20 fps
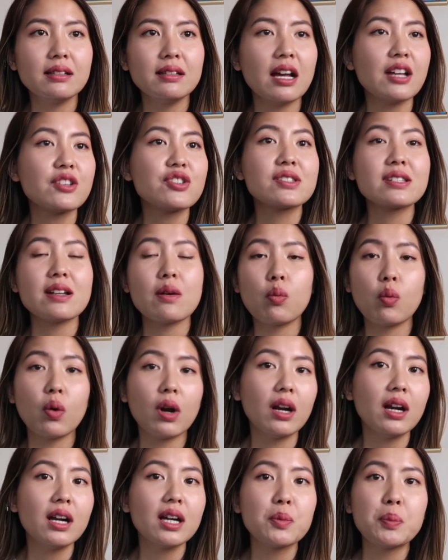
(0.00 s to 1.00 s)
not just at
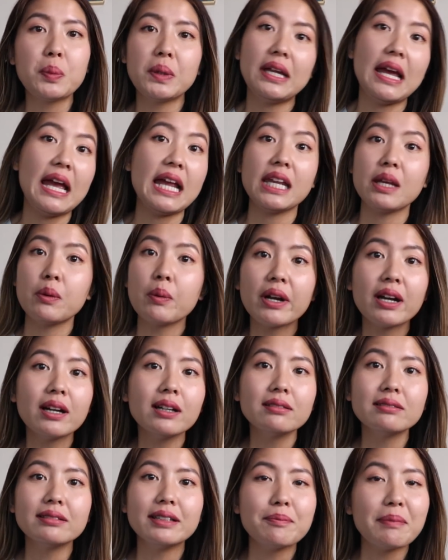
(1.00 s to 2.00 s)
work, but
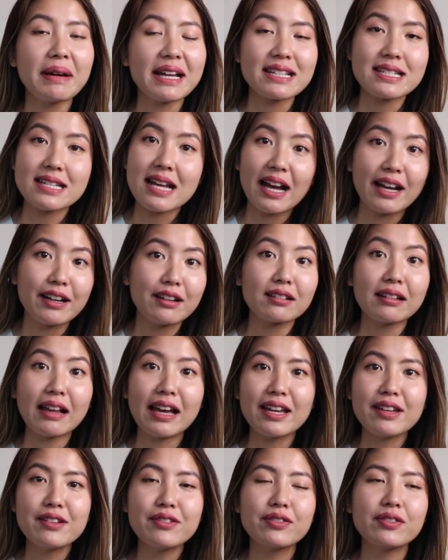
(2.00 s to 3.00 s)
anywhere in my entire
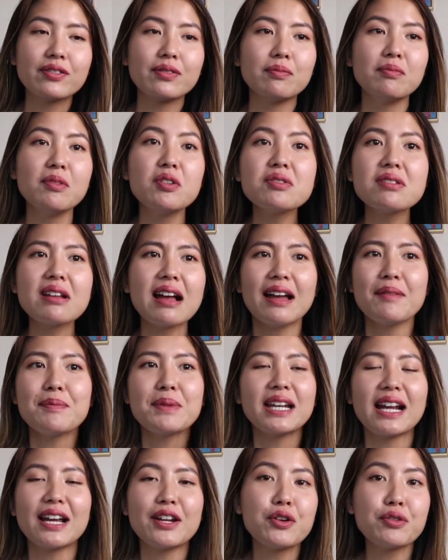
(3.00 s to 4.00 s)
life. I
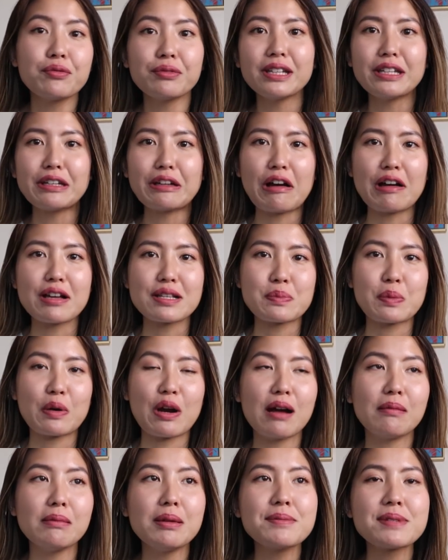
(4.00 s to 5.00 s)
mean, I don't really cause
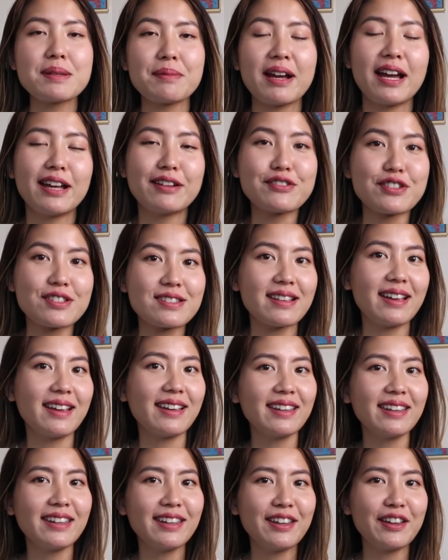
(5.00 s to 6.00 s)
problems. I'm kind of just
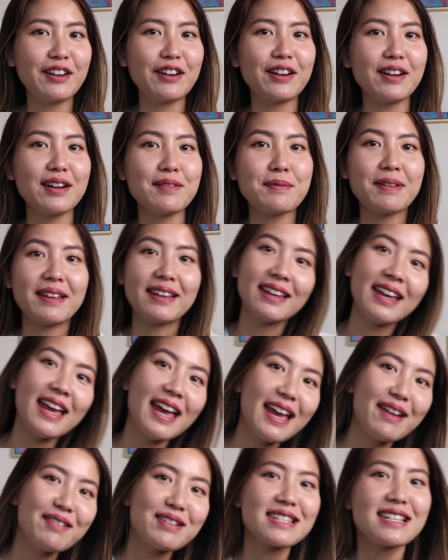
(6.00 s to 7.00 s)
like here, and I'm like,
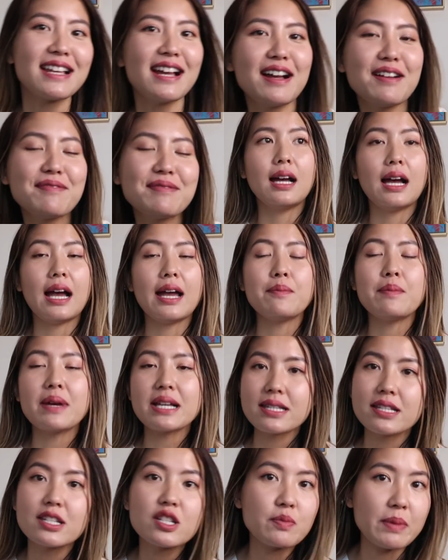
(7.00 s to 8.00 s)
hey, what's up? I
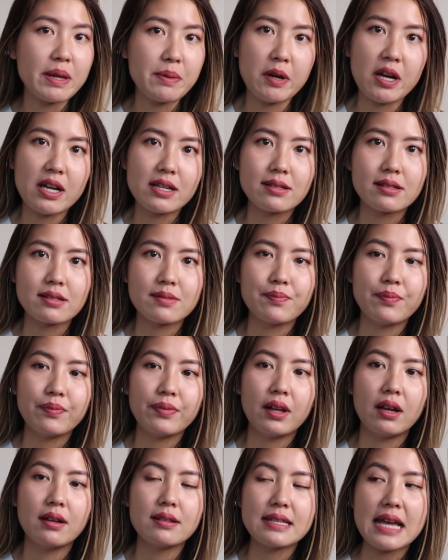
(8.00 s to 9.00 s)
messaged my boss
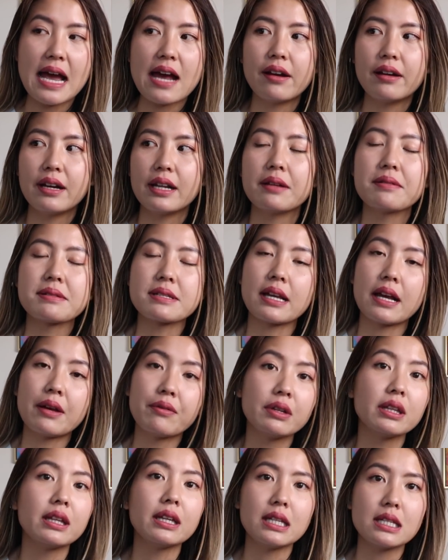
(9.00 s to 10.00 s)
on Saturday, and I was like, I
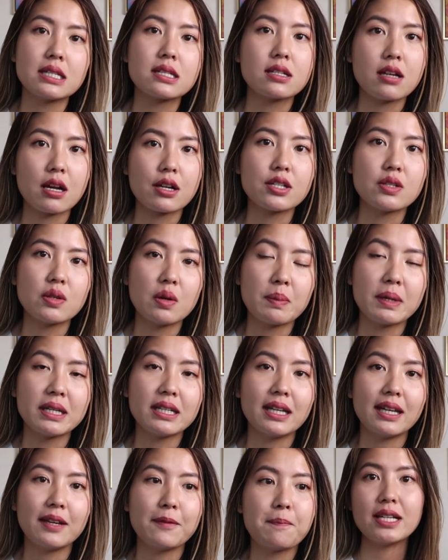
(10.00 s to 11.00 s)
really need to talk to you on
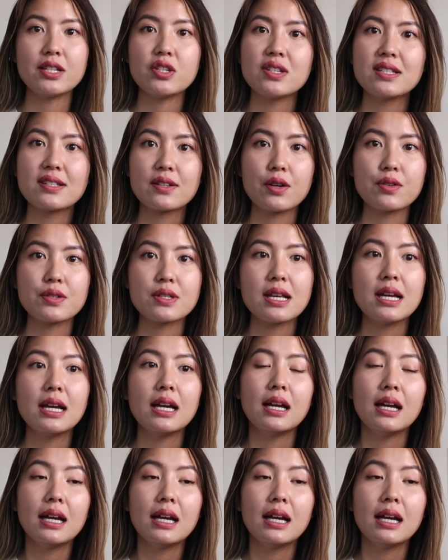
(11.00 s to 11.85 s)
Monday. And she goes,